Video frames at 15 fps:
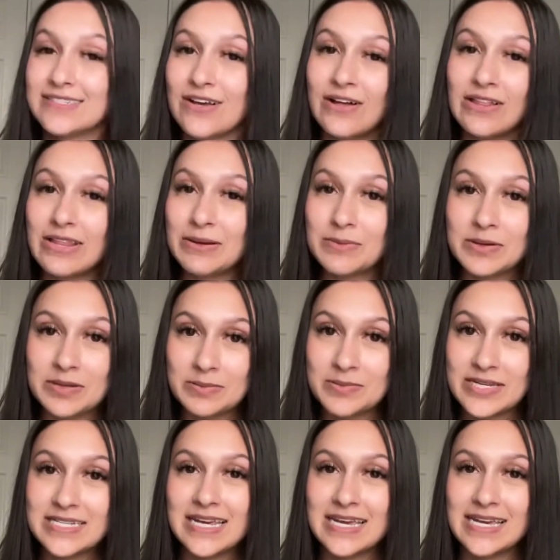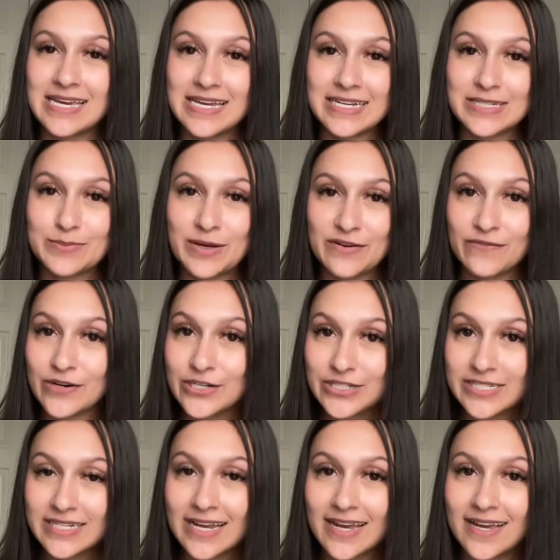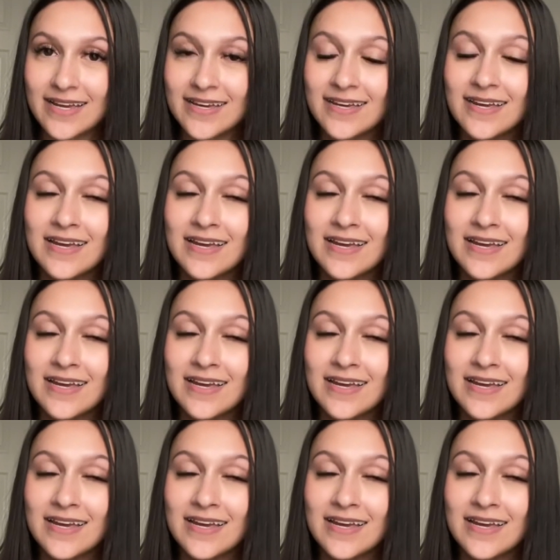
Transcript: all I'm going to be taking to my first day.